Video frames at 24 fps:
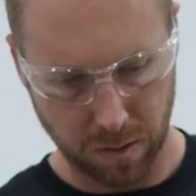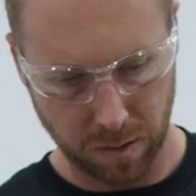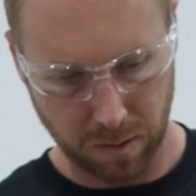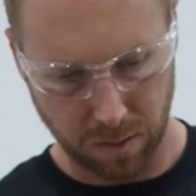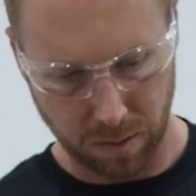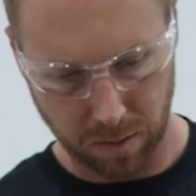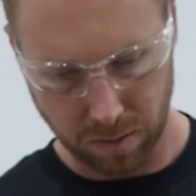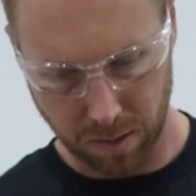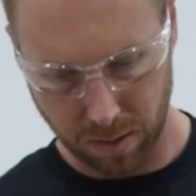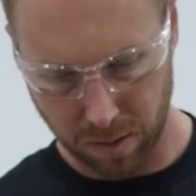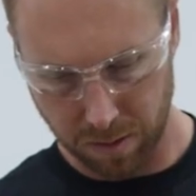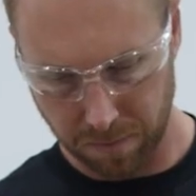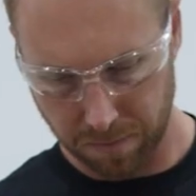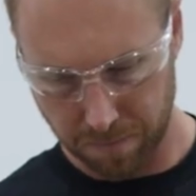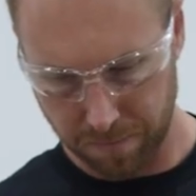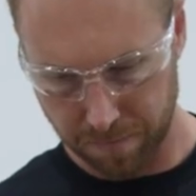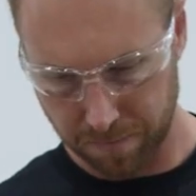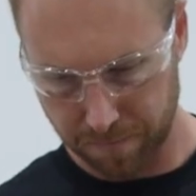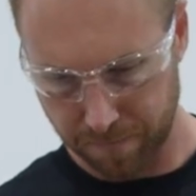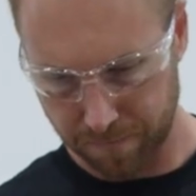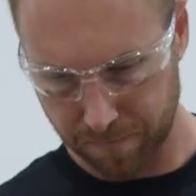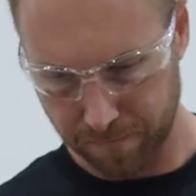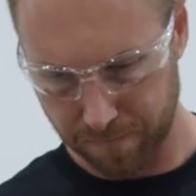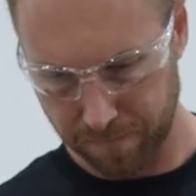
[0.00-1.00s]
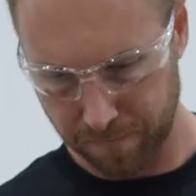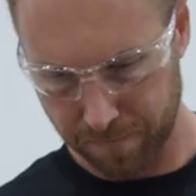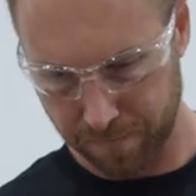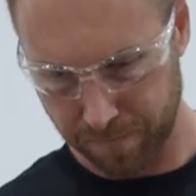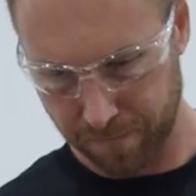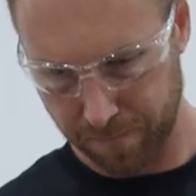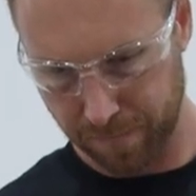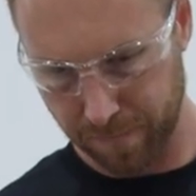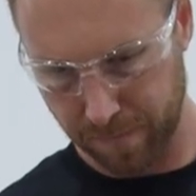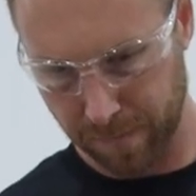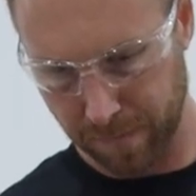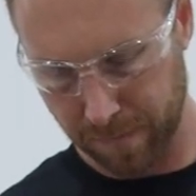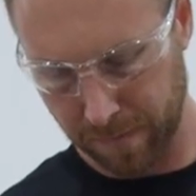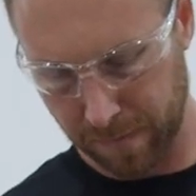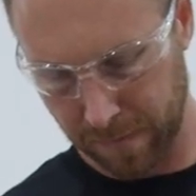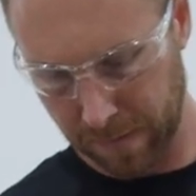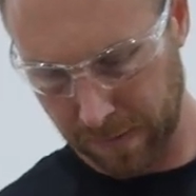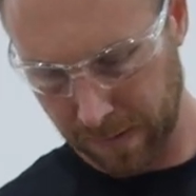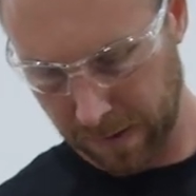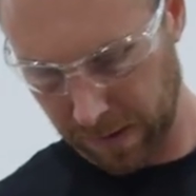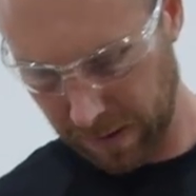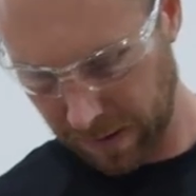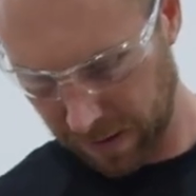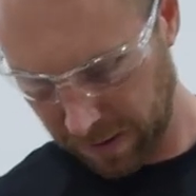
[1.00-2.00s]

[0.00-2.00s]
to kind of see the that